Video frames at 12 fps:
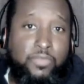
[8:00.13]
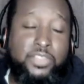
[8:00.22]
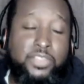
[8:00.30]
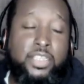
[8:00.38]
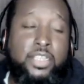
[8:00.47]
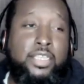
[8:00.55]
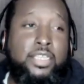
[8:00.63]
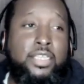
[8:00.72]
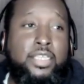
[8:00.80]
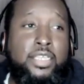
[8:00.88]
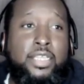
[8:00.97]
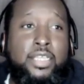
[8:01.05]
her physically.
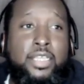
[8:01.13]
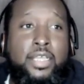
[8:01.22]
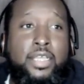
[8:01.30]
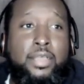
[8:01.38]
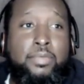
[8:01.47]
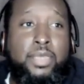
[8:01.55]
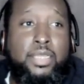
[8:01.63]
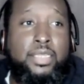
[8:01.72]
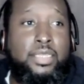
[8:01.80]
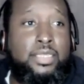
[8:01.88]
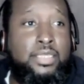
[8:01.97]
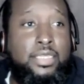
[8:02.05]
Uh,
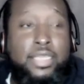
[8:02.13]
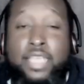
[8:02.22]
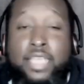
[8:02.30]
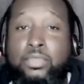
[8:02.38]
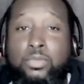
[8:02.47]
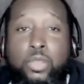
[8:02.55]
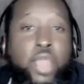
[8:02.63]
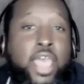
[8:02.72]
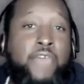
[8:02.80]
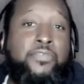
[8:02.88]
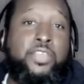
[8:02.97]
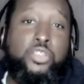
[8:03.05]
but he, he has some
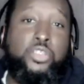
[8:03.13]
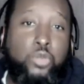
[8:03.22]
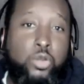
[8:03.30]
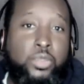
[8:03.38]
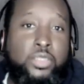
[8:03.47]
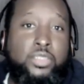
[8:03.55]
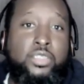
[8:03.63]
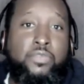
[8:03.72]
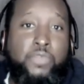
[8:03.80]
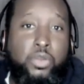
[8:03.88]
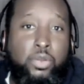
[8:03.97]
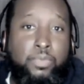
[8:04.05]
graphic stories
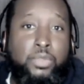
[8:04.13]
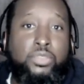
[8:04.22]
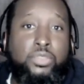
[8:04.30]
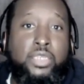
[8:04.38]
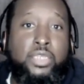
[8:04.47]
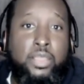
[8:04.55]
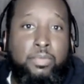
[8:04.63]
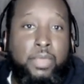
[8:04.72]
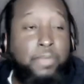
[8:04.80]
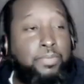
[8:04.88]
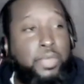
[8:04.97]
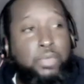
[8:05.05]
of her abusing
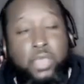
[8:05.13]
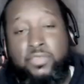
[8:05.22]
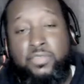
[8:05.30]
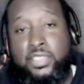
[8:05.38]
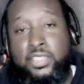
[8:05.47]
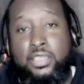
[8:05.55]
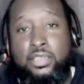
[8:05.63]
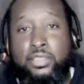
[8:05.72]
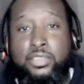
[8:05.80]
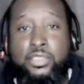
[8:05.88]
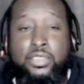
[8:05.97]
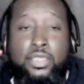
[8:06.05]
him, and people have seen
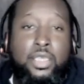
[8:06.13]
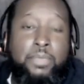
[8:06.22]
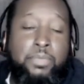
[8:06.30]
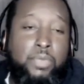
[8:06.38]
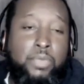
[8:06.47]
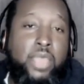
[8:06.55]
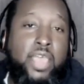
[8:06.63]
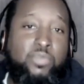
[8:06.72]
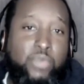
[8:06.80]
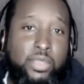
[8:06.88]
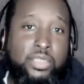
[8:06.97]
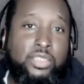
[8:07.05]
this. People
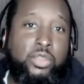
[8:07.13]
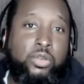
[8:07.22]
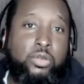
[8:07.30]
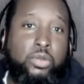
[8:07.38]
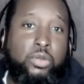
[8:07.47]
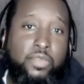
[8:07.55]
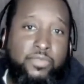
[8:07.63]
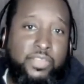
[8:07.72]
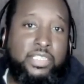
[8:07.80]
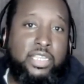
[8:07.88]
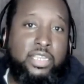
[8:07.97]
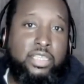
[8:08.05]
have witnessed her
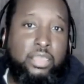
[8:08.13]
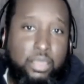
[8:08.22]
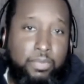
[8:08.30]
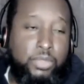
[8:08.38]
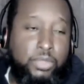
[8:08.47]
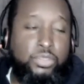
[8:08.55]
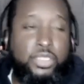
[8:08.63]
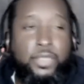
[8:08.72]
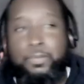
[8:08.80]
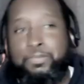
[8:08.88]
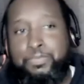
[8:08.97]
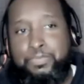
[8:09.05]
physically abuse
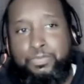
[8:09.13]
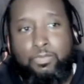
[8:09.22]
him.